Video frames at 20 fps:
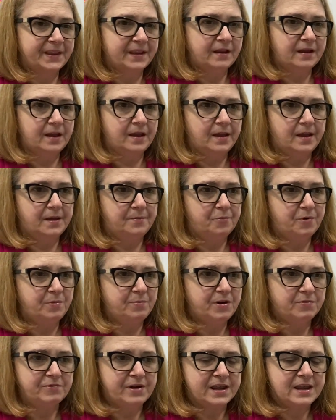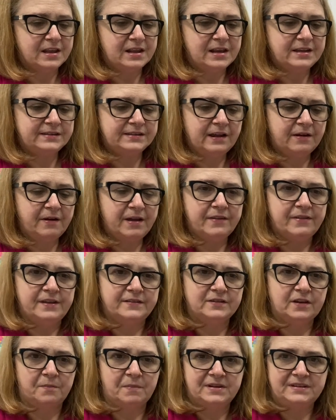when we're regularly sewing,
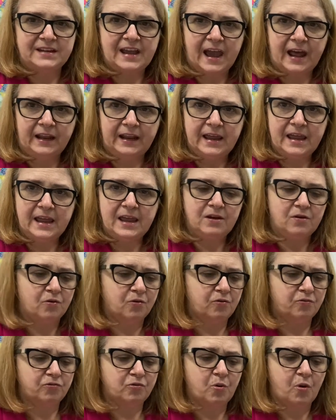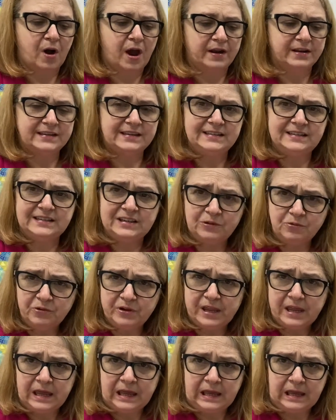things like metallic or quite
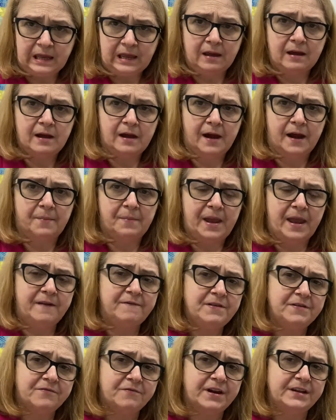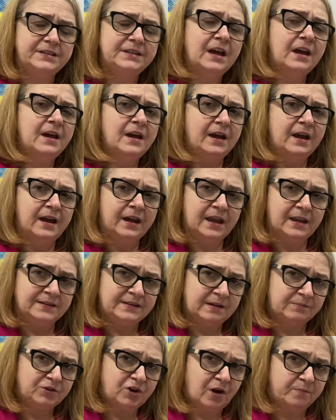silky, heavy threads can
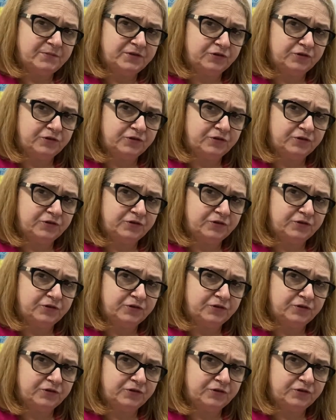sometimes